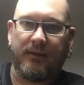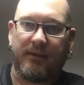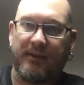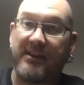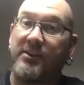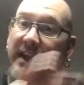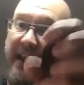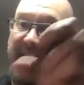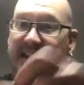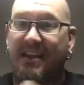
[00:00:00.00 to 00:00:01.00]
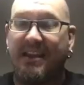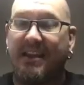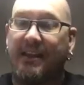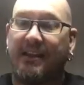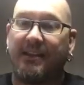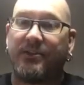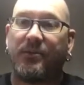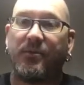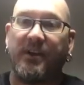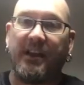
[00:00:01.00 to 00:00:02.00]
these are heavy. These are
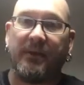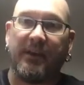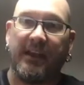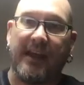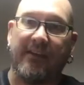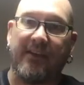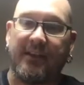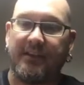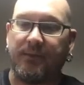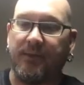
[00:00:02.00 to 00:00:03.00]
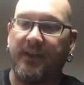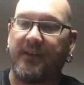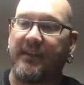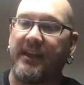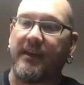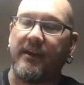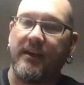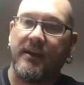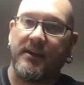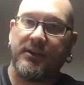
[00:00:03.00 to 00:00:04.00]
really, really heavy. These are really thick,
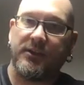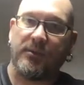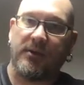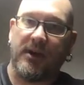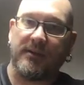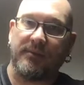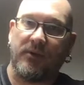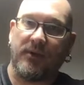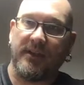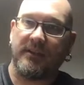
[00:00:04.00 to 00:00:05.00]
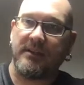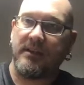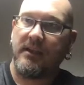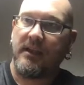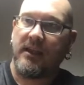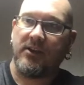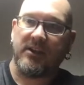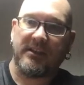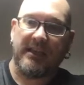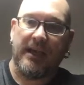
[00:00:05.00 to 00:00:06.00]
super awesome coins. And you
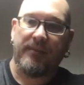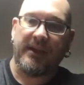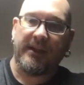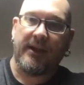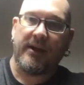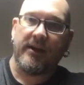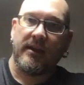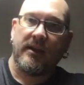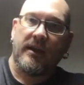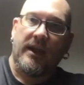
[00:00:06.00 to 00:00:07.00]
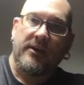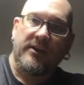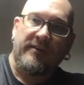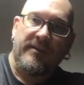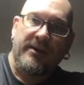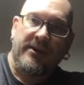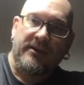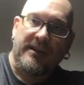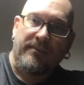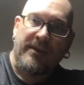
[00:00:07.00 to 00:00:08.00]
can see how big they are. I don't know if anybody
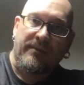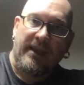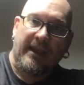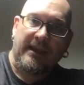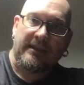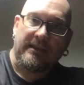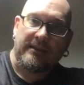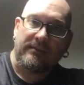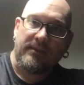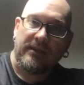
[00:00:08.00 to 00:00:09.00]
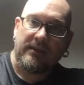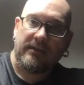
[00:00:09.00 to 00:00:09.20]
knows how big my hand is, but